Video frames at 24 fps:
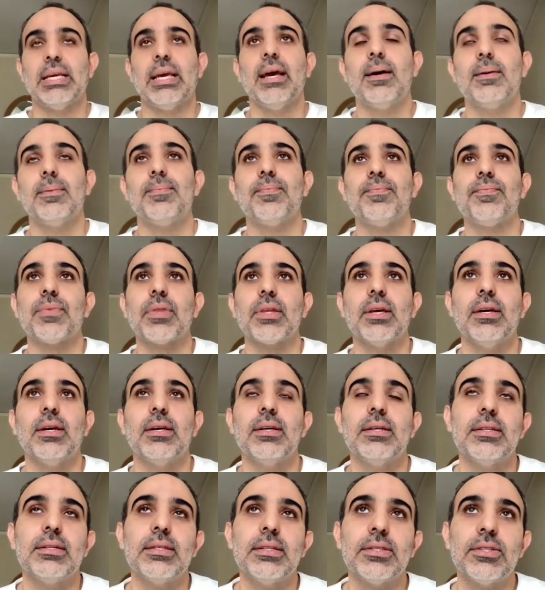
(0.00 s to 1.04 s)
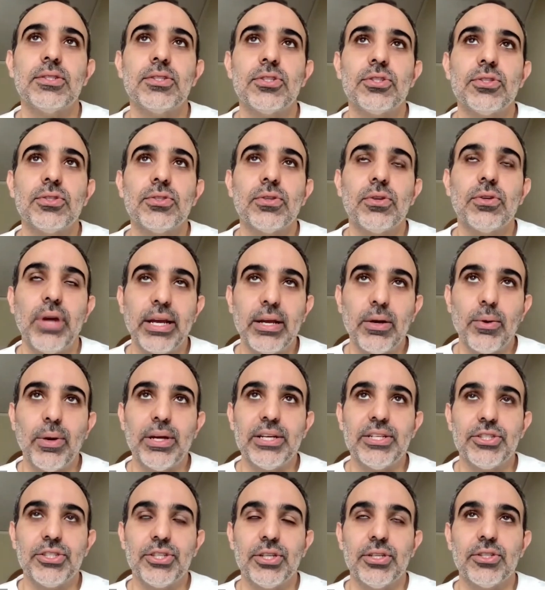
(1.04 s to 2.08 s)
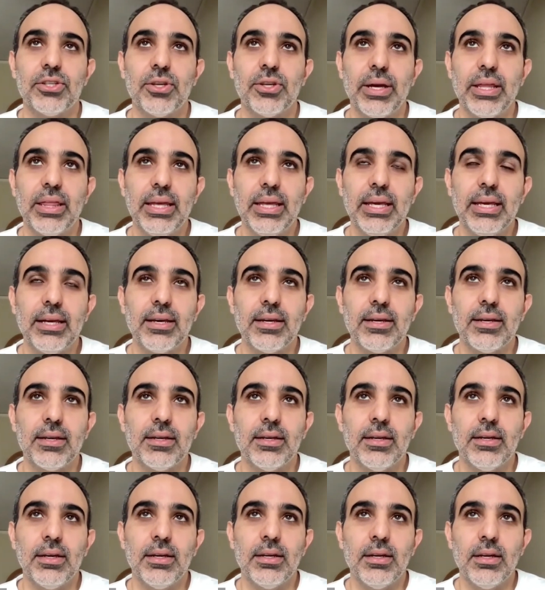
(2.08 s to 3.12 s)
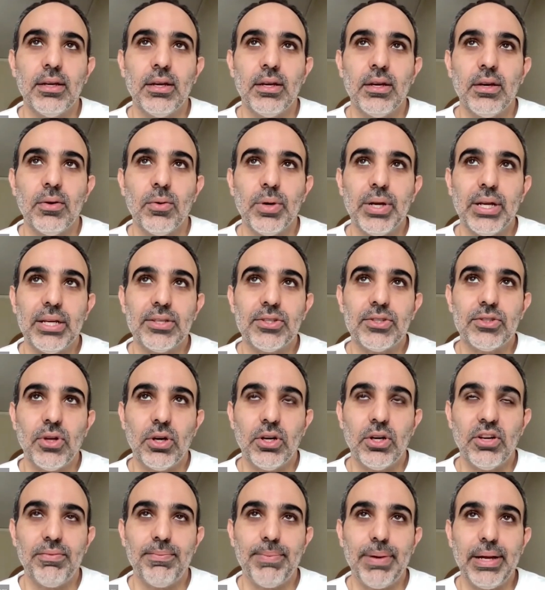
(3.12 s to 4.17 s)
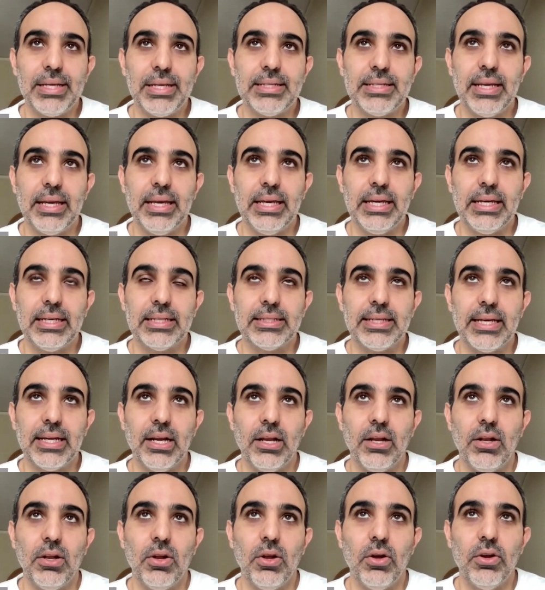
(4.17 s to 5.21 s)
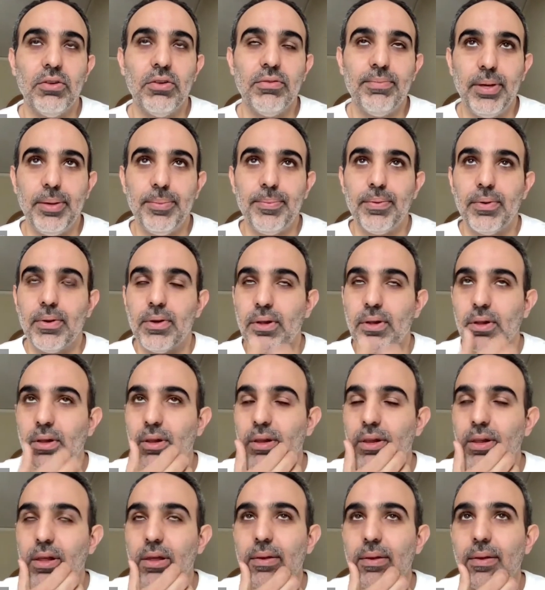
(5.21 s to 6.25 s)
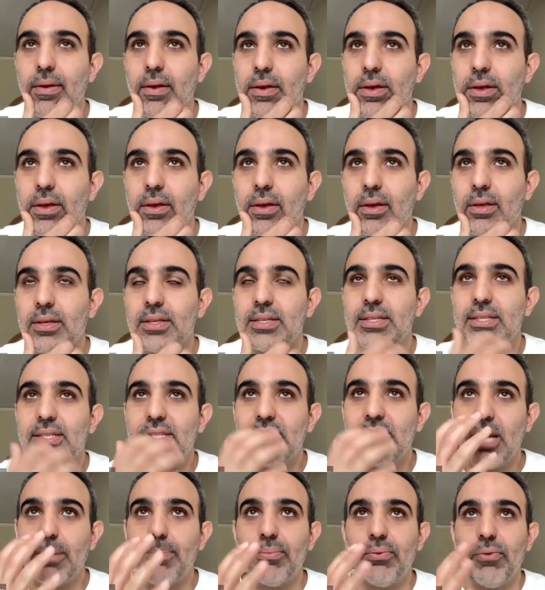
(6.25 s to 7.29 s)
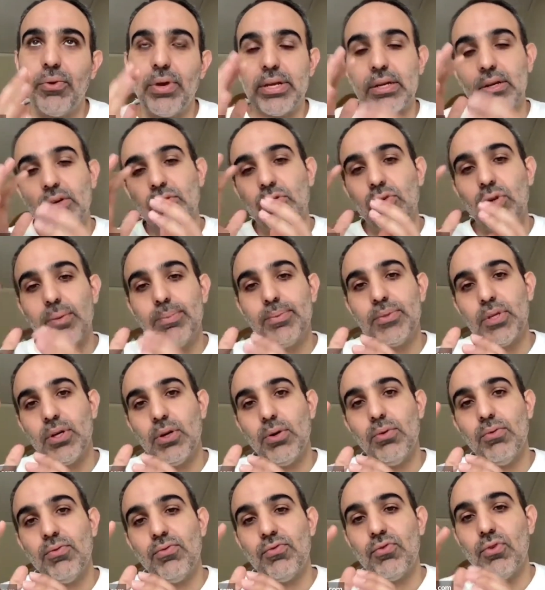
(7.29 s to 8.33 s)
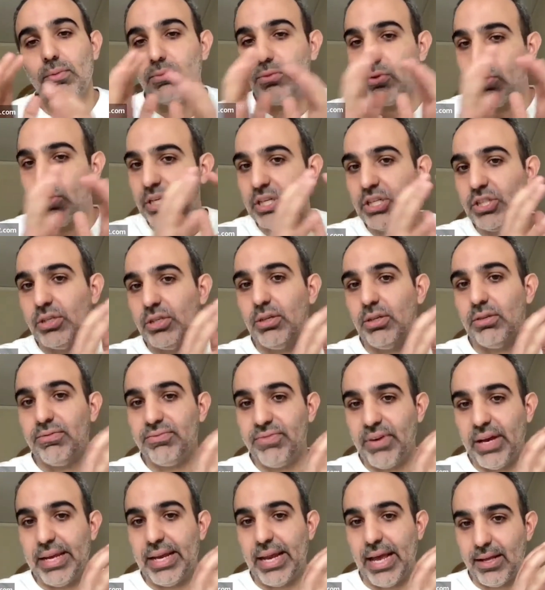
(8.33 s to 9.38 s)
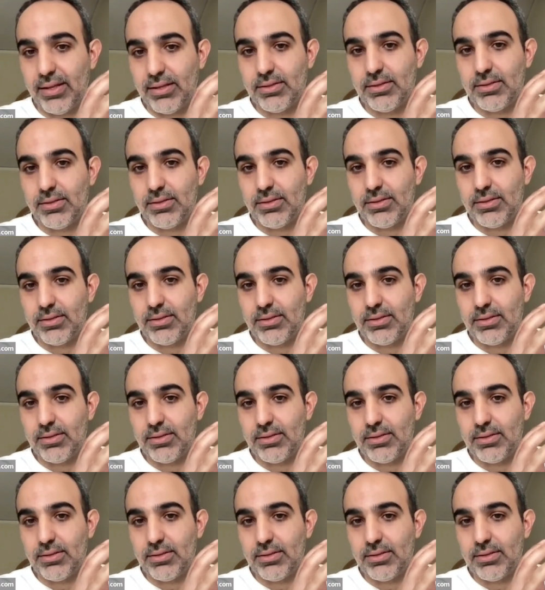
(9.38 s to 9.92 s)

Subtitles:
Yeah, it's a great question. So I think what I'll start off by saying is that a lot of people separate crypto from traditional finance,